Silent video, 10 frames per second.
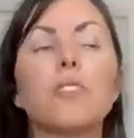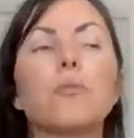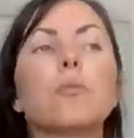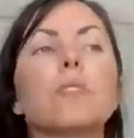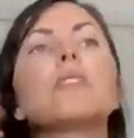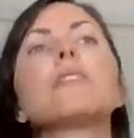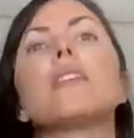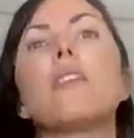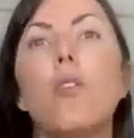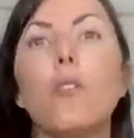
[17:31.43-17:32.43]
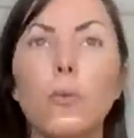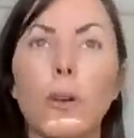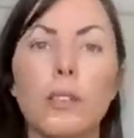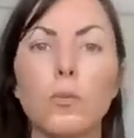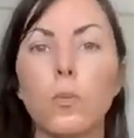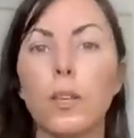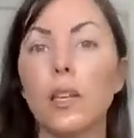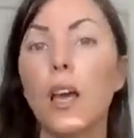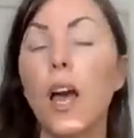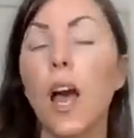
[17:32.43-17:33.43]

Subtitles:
Is releasing all the ways we